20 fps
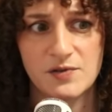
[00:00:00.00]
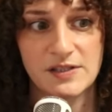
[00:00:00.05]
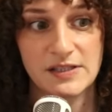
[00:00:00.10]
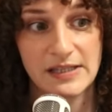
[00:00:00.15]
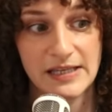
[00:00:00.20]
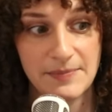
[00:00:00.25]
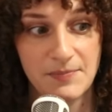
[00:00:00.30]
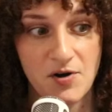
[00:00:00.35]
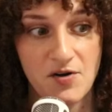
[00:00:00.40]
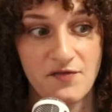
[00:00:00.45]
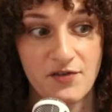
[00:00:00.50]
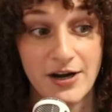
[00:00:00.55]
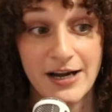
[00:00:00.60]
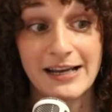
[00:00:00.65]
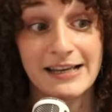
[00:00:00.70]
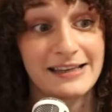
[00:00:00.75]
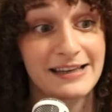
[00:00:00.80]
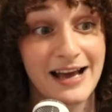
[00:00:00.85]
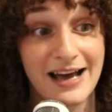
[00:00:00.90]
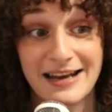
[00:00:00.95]
sleep over
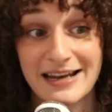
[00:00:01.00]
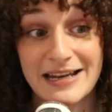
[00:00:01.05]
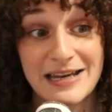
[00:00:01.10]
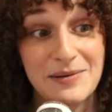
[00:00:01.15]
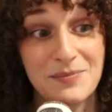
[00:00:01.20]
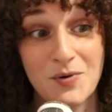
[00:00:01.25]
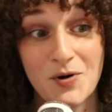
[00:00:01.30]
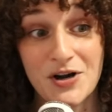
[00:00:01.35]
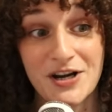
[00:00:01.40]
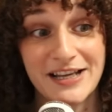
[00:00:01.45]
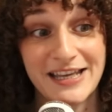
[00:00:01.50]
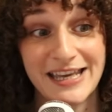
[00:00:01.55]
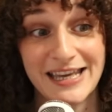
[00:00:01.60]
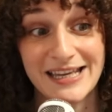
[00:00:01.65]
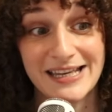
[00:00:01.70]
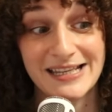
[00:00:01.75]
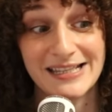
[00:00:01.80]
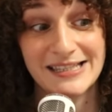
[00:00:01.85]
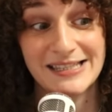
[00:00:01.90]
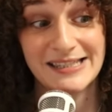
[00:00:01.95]
it? Not anymore,
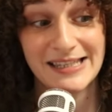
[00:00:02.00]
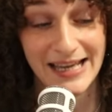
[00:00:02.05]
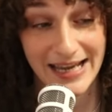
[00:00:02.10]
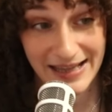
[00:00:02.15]
kids.